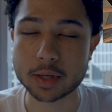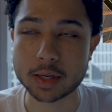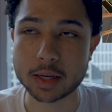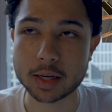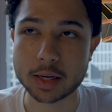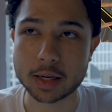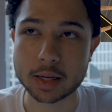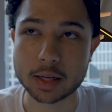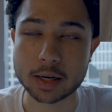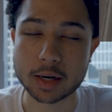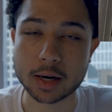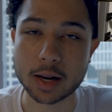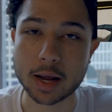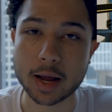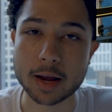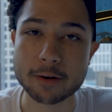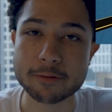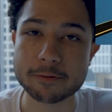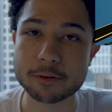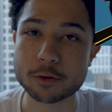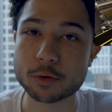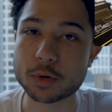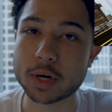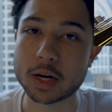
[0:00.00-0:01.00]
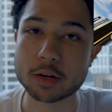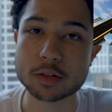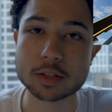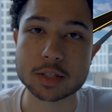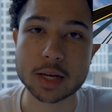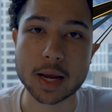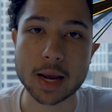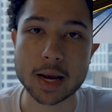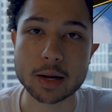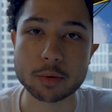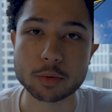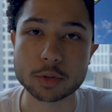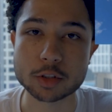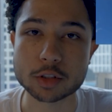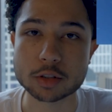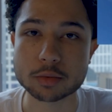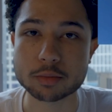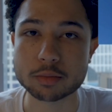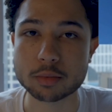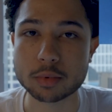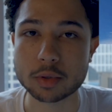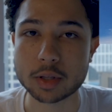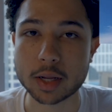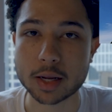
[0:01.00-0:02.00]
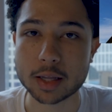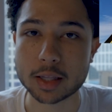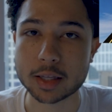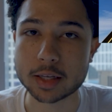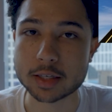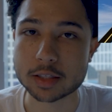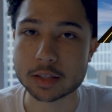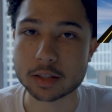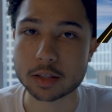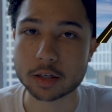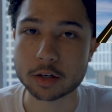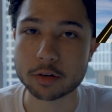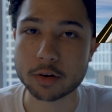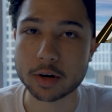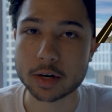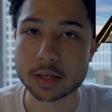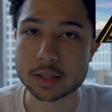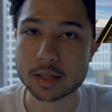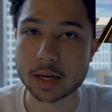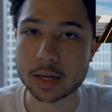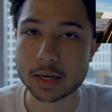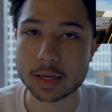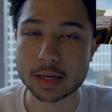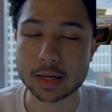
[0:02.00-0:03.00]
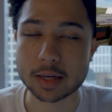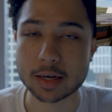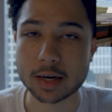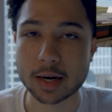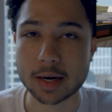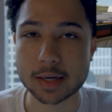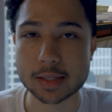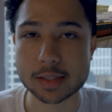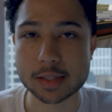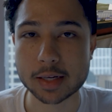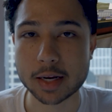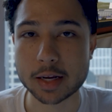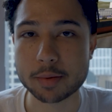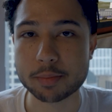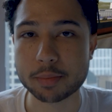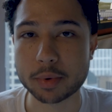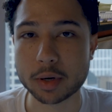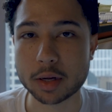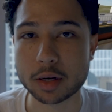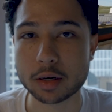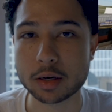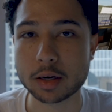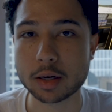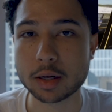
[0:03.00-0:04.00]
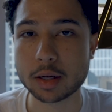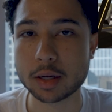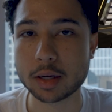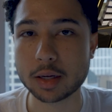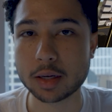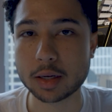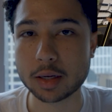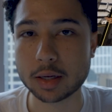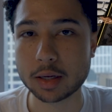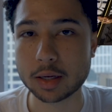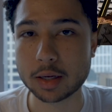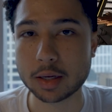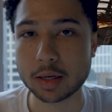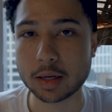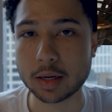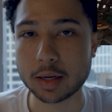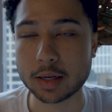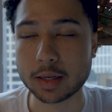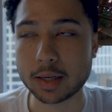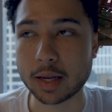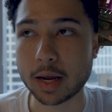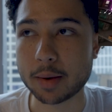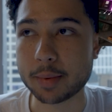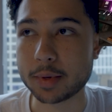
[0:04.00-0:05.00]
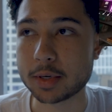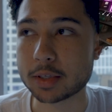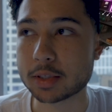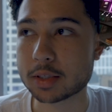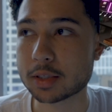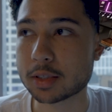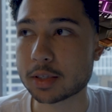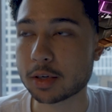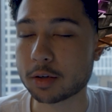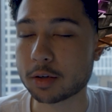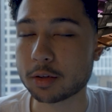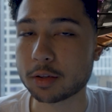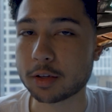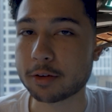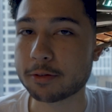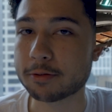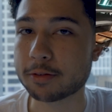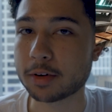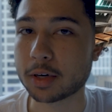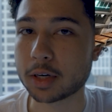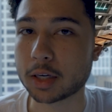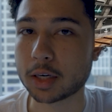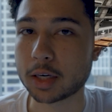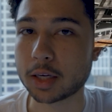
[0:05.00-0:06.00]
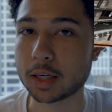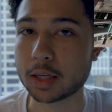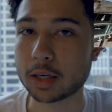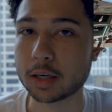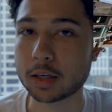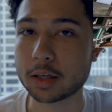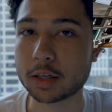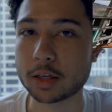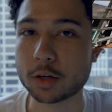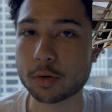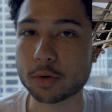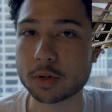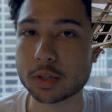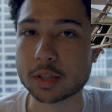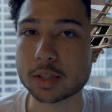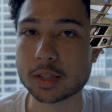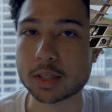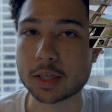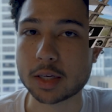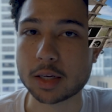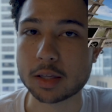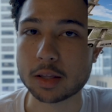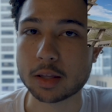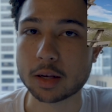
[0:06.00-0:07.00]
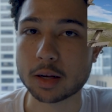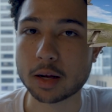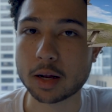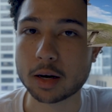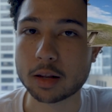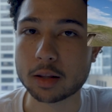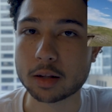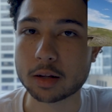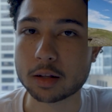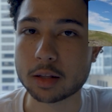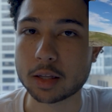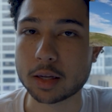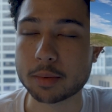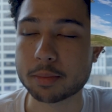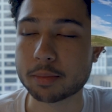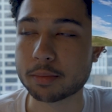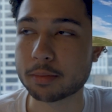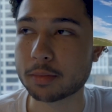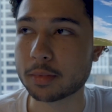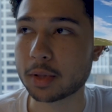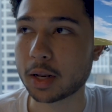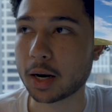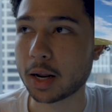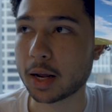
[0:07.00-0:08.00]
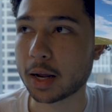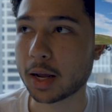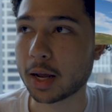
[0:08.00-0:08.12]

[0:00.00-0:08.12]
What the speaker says: and I flew it outside, which likely isn't the greatest idea in hindsight, but yeah, I mean, it's certainly fun, and you can see the kind of the clip that I